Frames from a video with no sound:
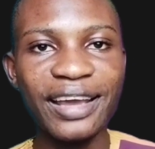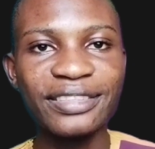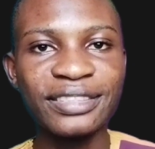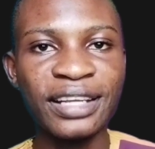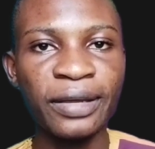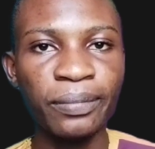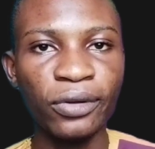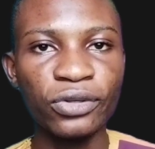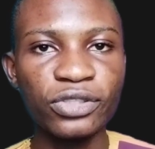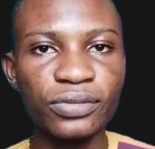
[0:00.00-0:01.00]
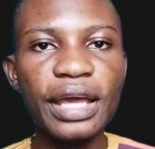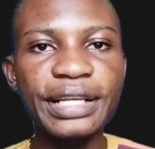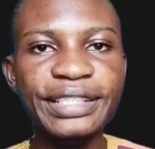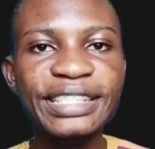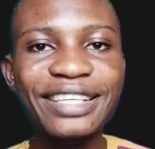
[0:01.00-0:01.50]
S9 Plus.
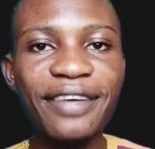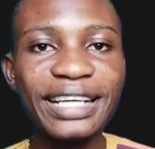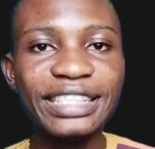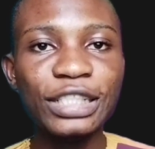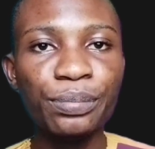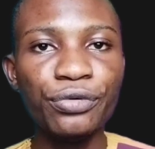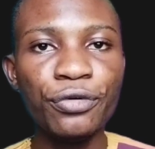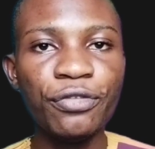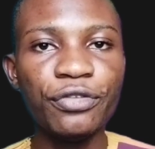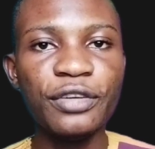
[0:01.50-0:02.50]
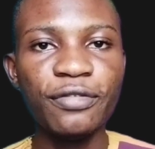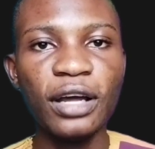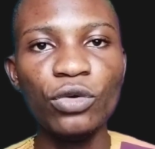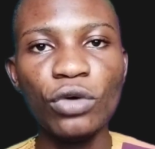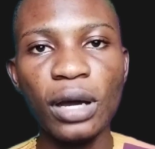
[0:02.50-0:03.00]
These devices prove the
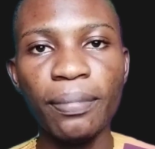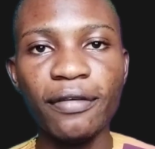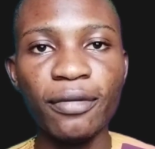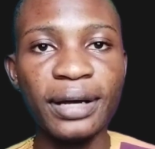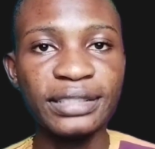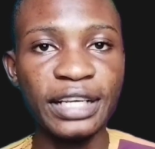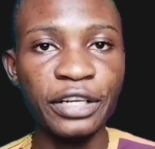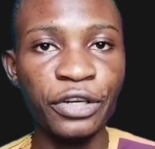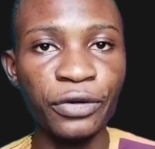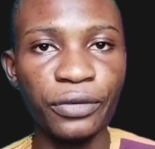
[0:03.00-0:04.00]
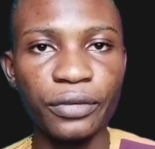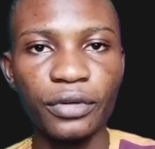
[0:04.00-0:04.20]
value and performance endure.